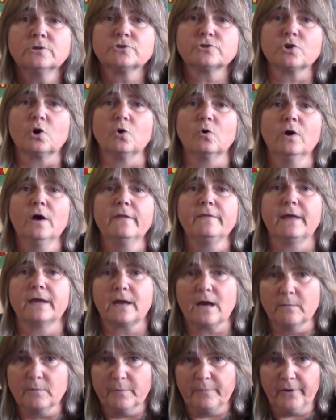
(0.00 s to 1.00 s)
So they
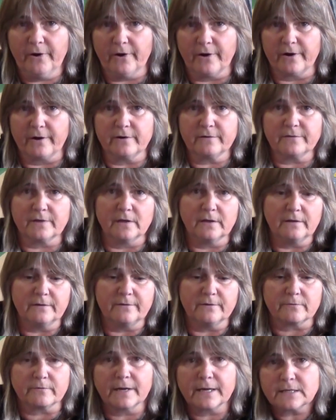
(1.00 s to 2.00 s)
come apart,
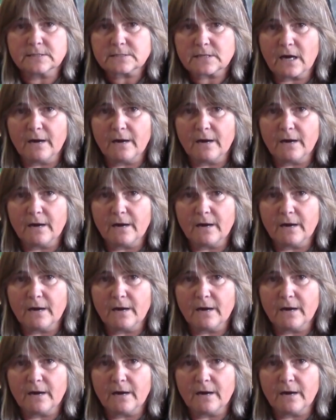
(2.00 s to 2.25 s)
the ring has